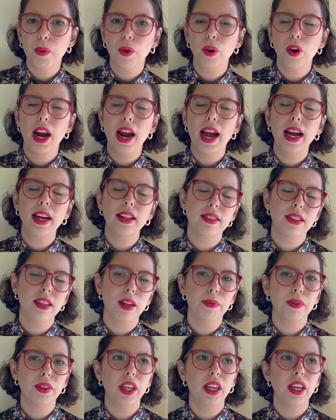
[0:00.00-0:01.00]
or add
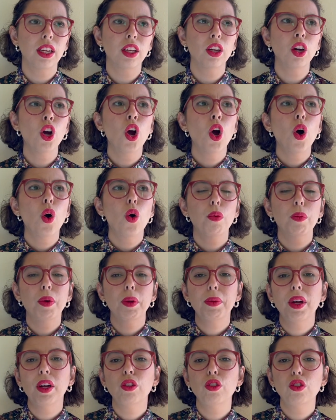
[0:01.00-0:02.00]
something, or
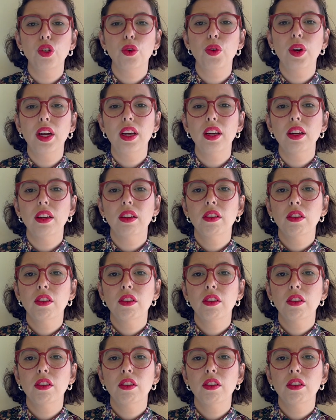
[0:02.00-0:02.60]
maybe I'll do it